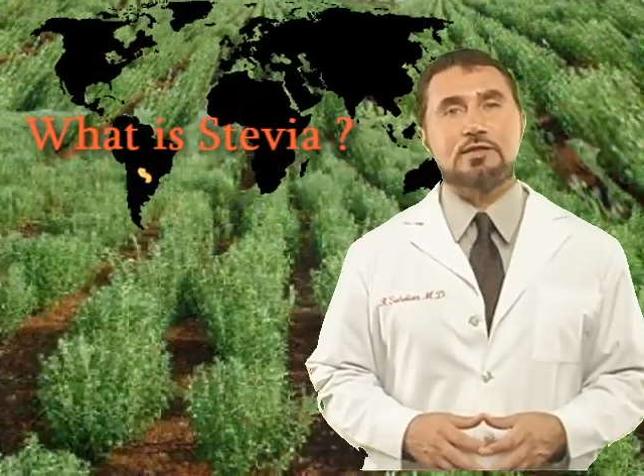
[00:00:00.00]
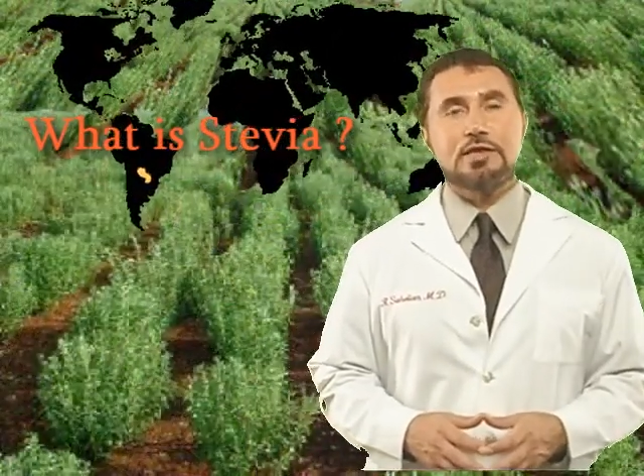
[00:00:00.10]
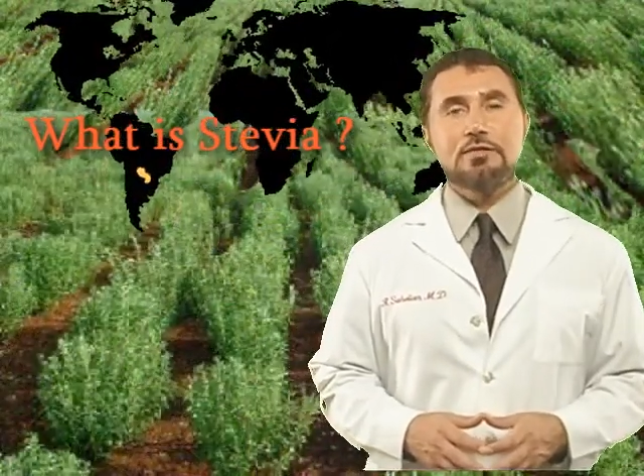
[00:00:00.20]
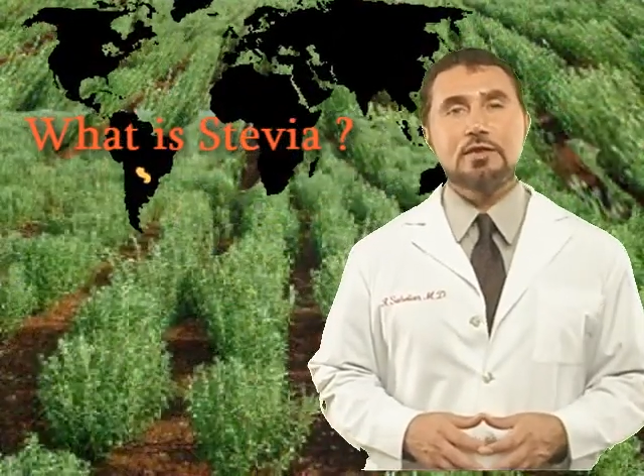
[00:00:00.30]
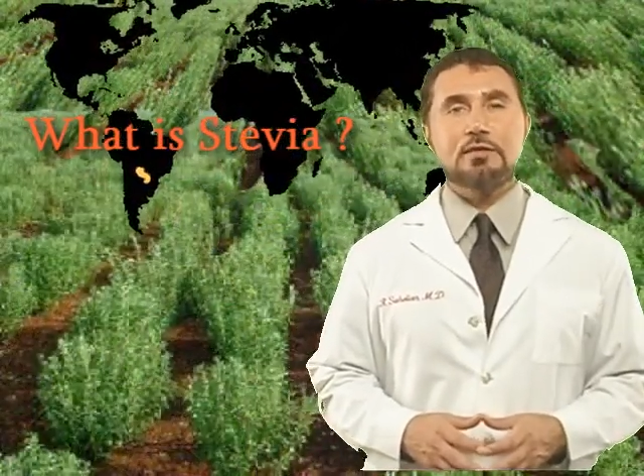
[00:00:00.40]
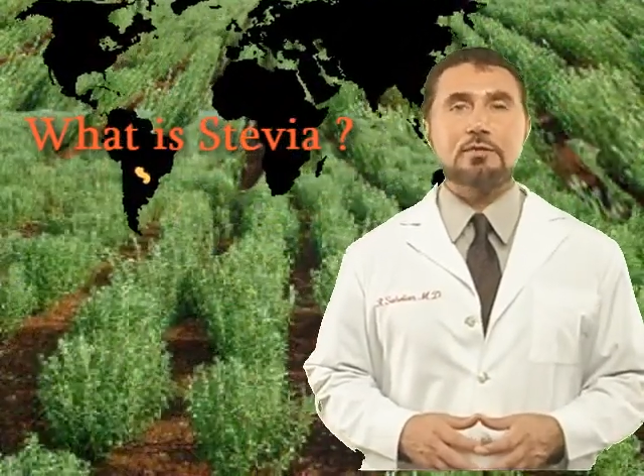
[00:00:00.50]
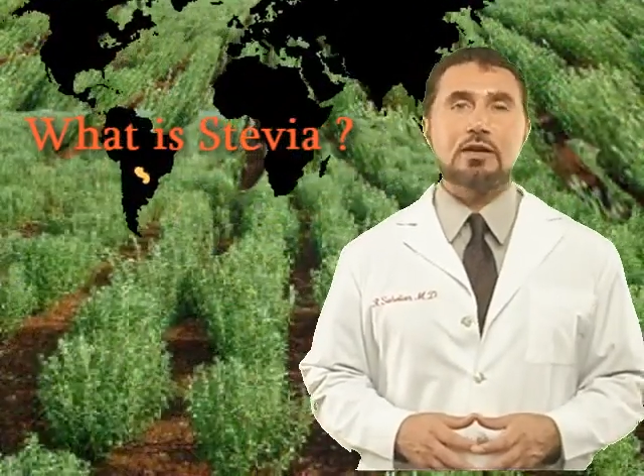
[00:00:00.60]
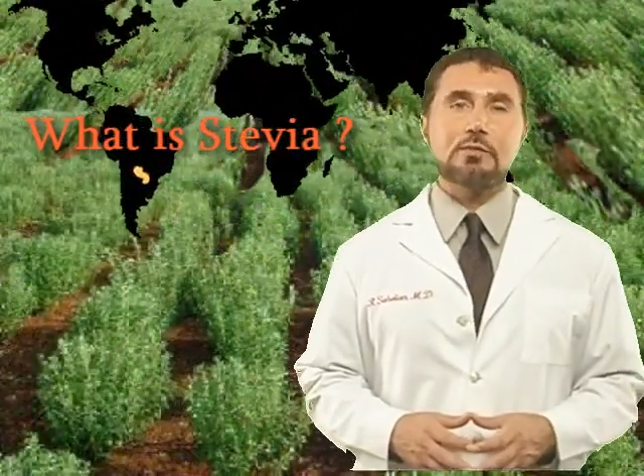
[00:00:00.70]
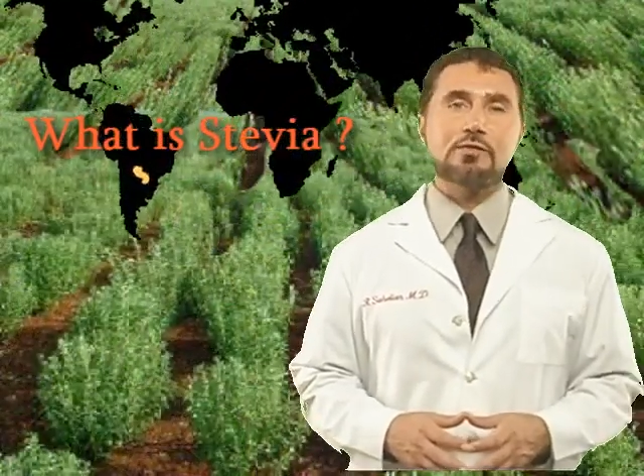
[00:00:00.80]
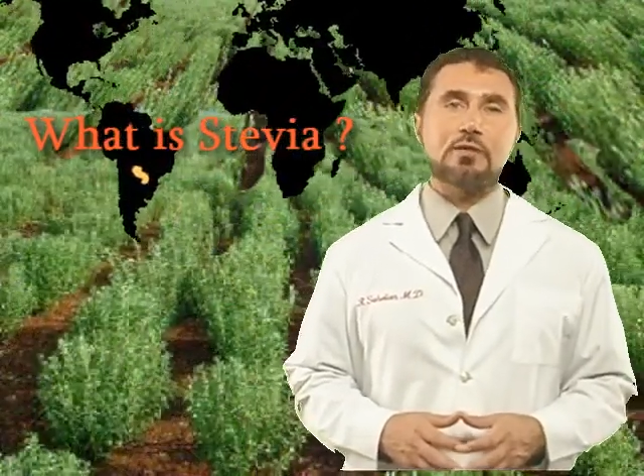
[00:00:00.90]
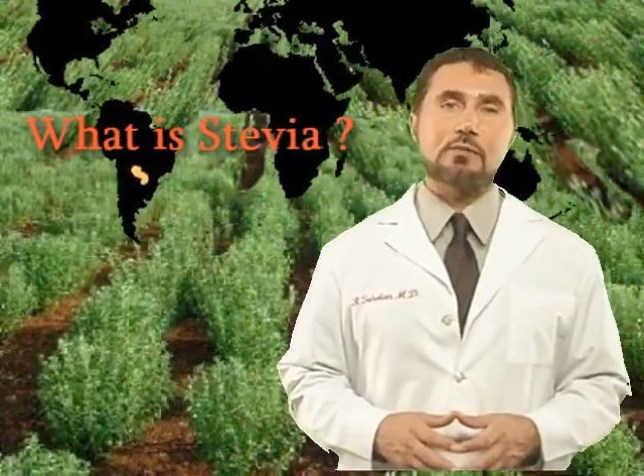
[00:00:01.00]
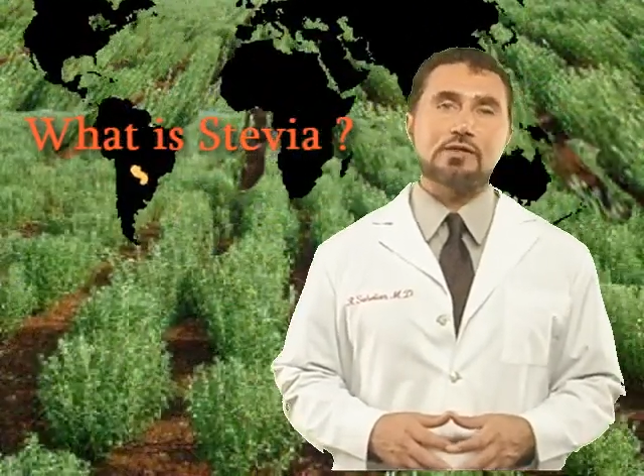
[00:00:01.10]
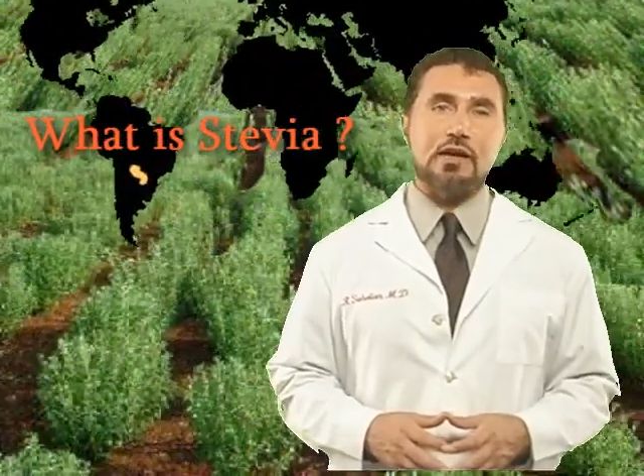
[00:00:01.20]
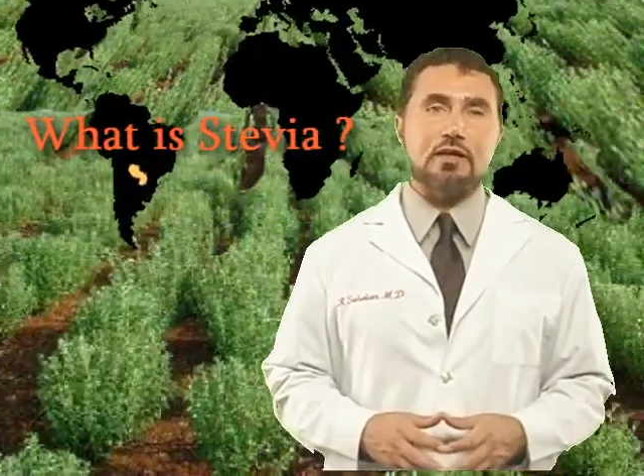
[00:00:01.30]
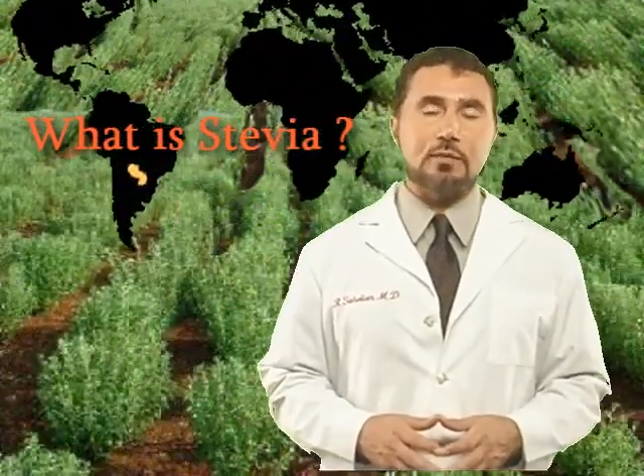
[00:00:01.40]
Stevia comes from
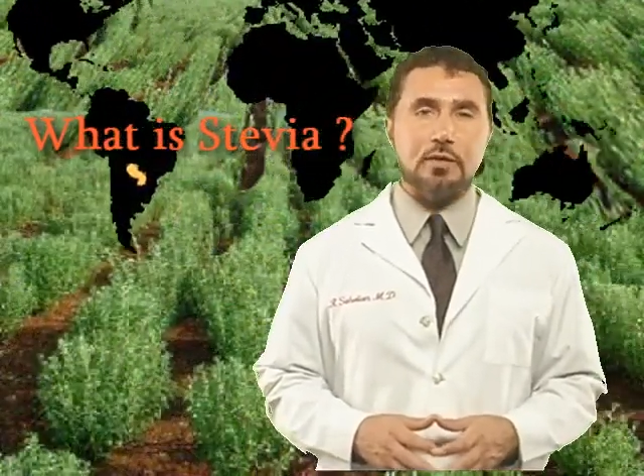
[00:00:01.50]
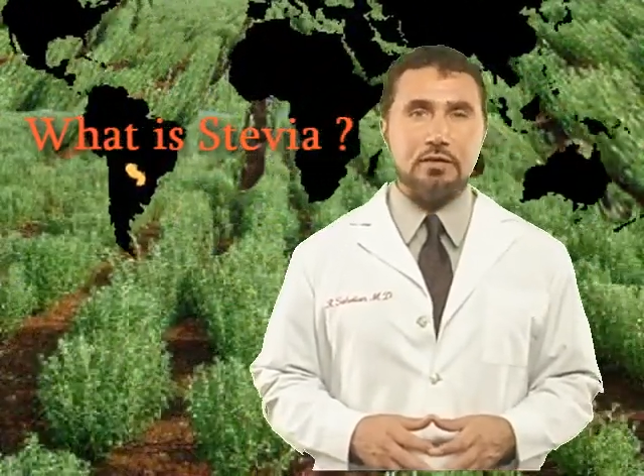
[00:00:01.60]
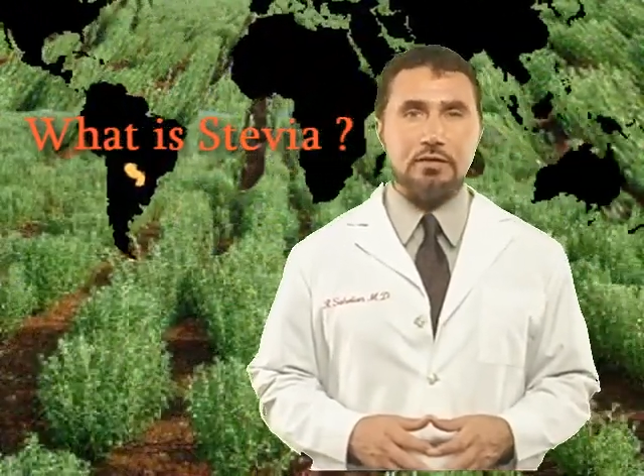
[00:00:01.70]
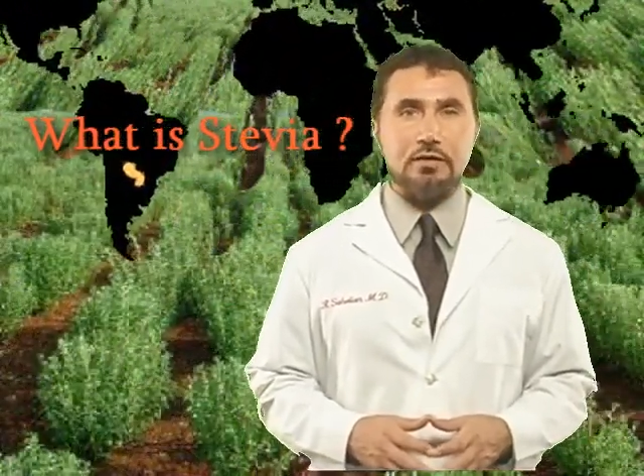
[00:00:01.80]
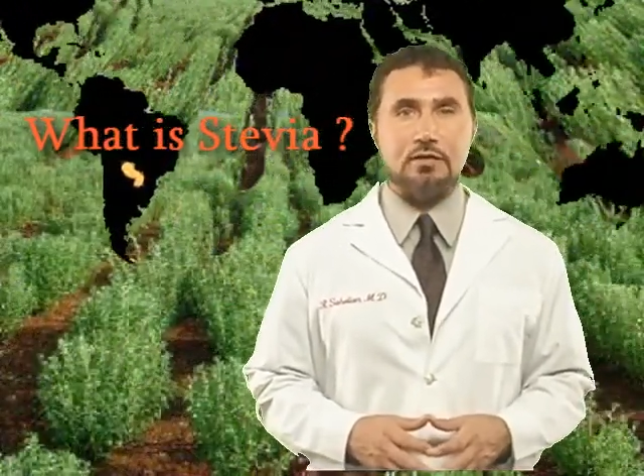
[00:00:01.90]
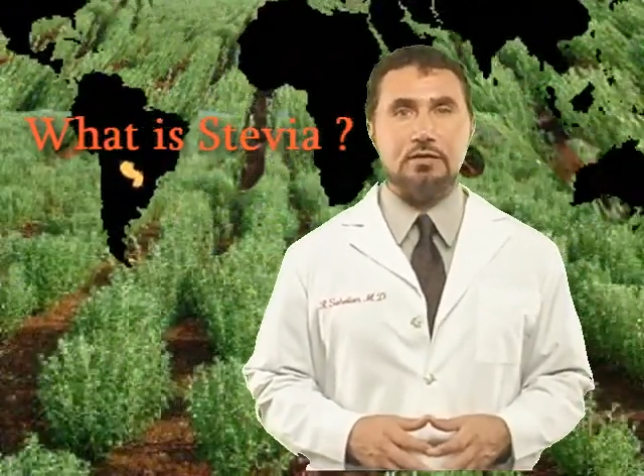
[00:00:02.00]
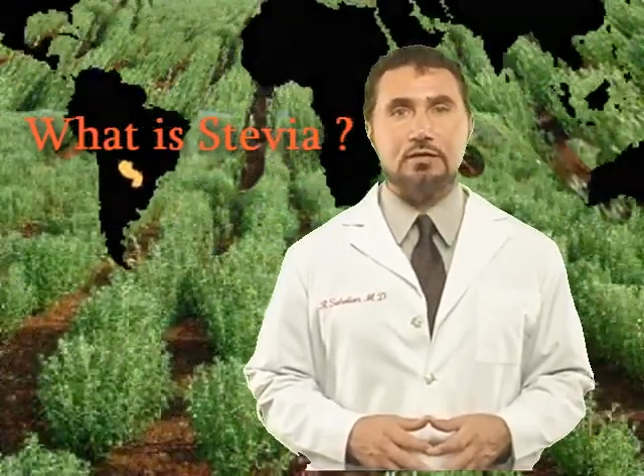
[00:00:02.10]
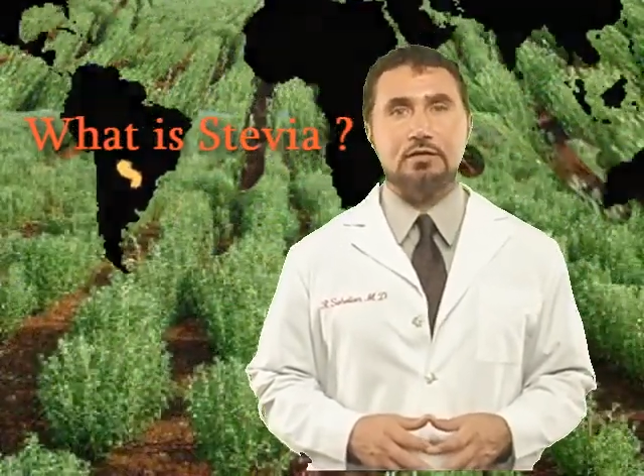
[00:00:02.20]
South America.